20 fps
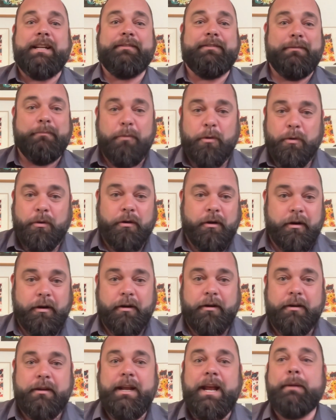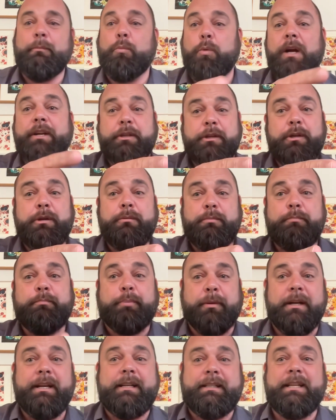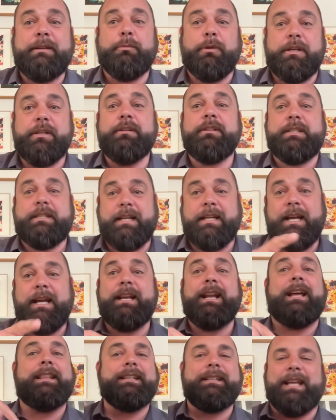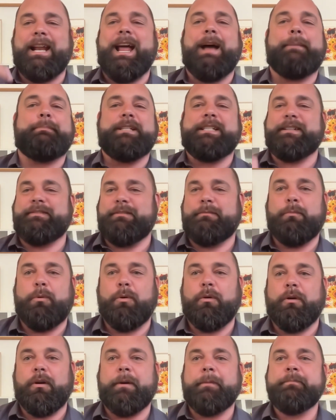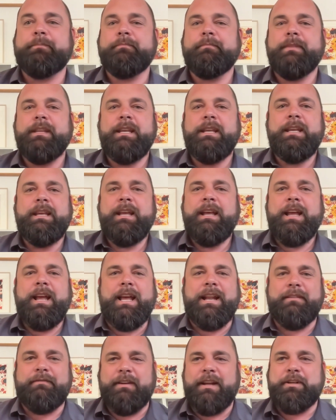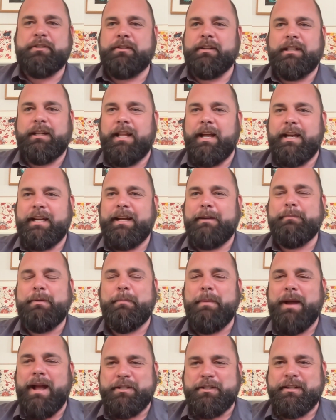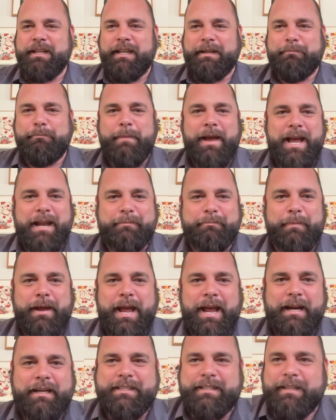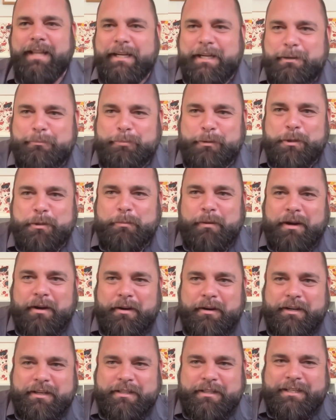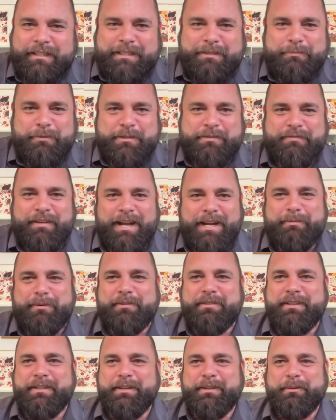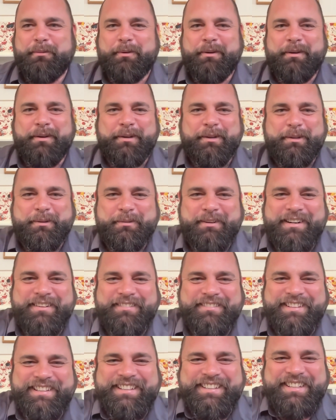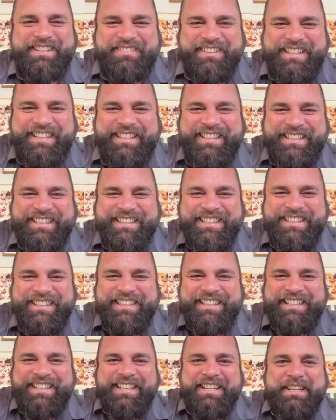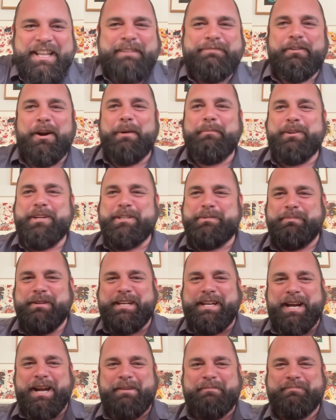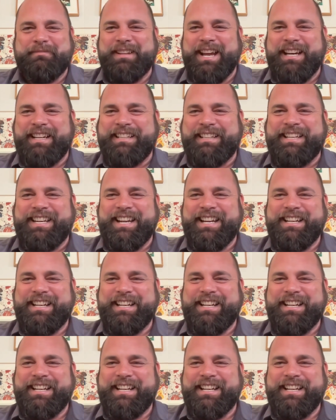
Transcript: even more. And what you predicted, what you said, I think that happens even more. And eventually, like, I'm imagining like Mad Max and like a blueberry is like the most valuable thing in the world or whatever. You know what I mean? Like farmers become like